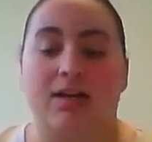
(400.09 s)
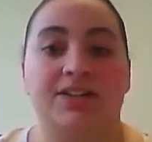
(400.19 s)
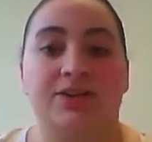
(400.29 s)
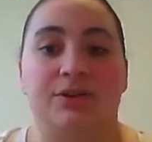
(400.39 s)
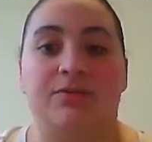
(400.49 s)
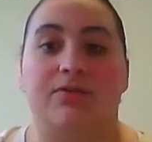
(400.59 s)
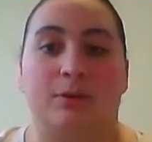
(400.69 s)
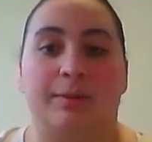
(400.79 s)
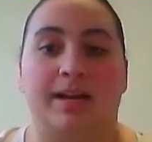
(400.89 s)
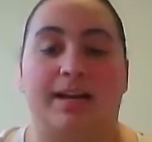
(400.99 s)
Stay tuned for
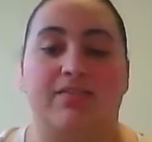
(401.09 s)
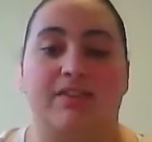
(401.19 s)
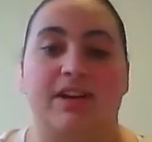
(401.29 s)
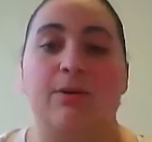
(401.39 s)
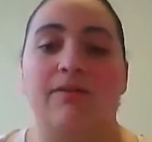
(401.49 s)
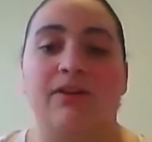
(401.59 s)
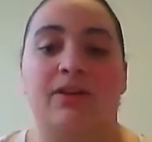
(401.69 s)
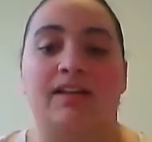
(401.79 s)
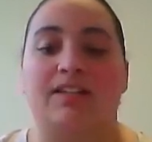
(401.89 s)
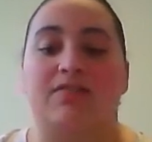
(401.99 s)
my next video. If you
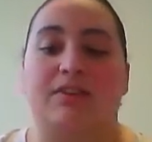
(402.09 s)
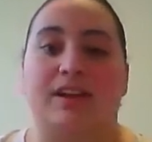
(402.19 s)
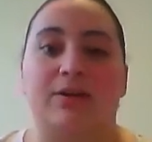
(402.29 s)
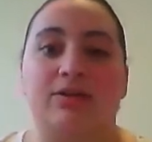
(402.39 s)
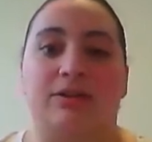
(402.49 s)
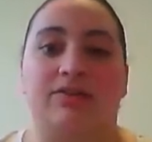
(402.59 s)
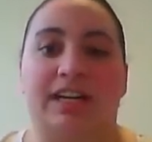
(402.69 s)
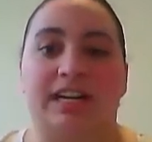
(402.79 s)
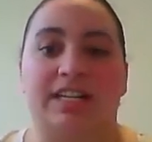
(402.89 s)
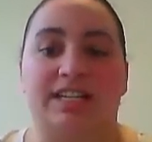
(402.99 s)
like this video, don't
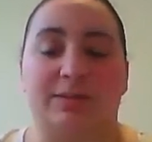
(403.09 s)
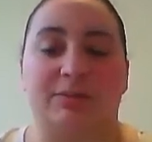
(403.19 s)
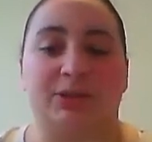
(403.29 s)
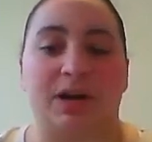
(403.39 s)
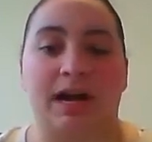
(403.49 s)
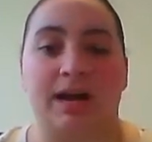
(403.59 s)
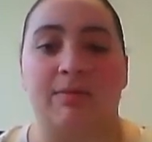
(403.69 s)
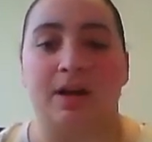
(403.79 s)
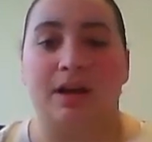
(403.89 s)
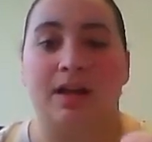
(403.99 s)
forget to subscribe,
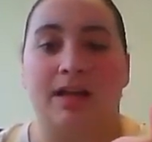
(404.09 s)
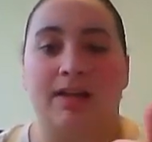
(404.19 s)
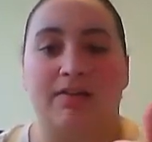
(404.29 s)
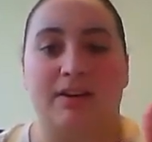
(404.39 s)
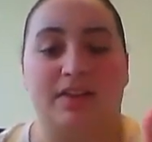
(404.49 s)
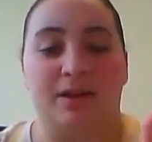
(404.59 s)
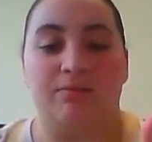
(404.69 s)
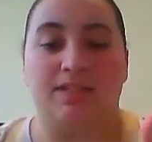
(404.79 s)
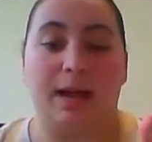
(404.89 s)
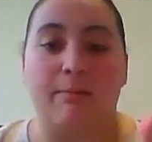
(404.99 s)
give a
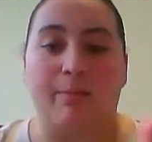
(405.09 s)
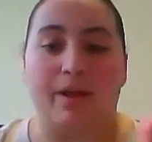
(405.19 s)
thumbs up,